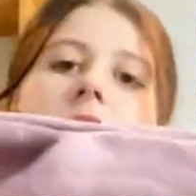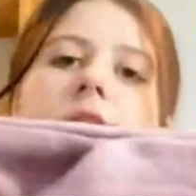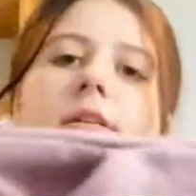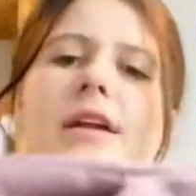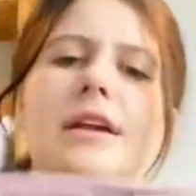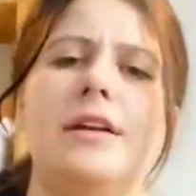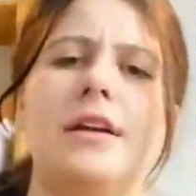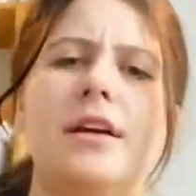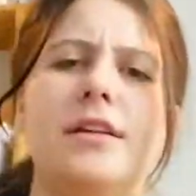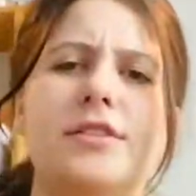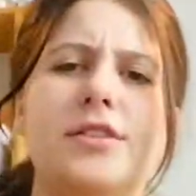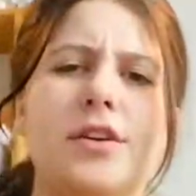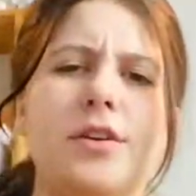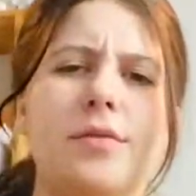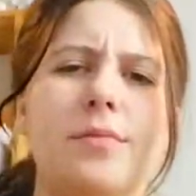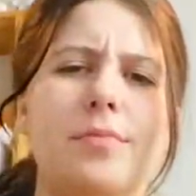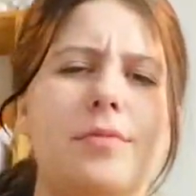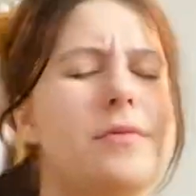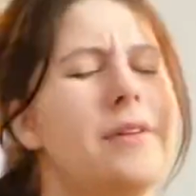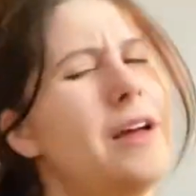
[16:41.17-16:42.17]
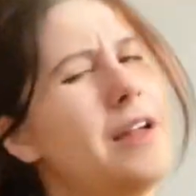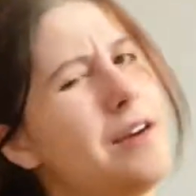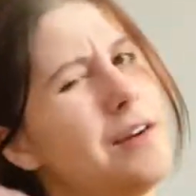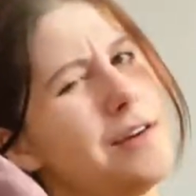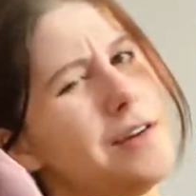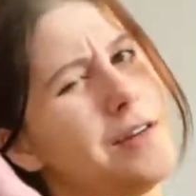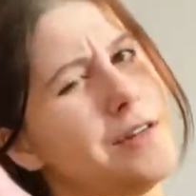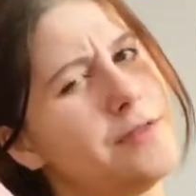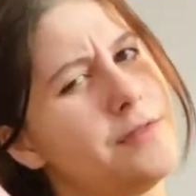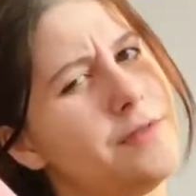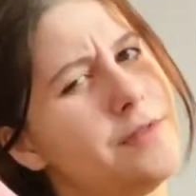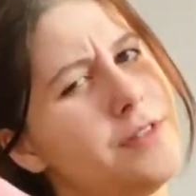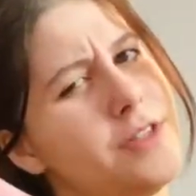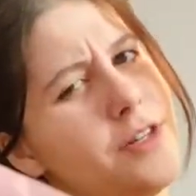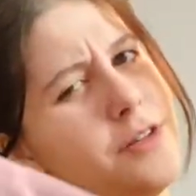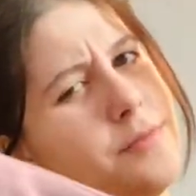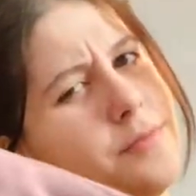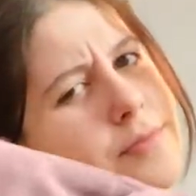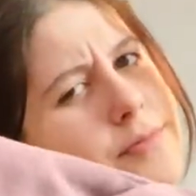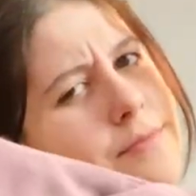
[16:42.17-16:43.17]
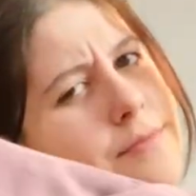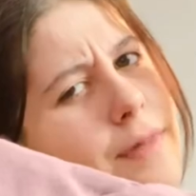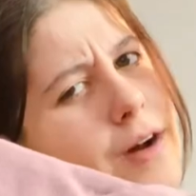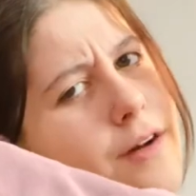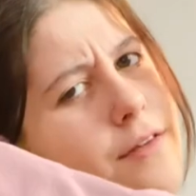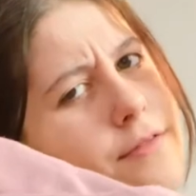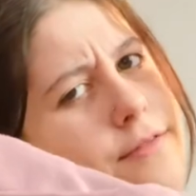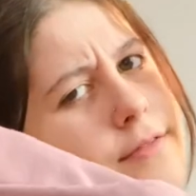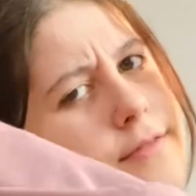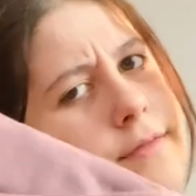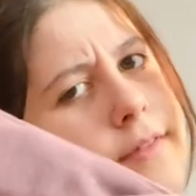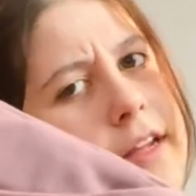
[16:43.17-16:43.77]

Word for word: oh, not taupe, I don't know, taupe mauve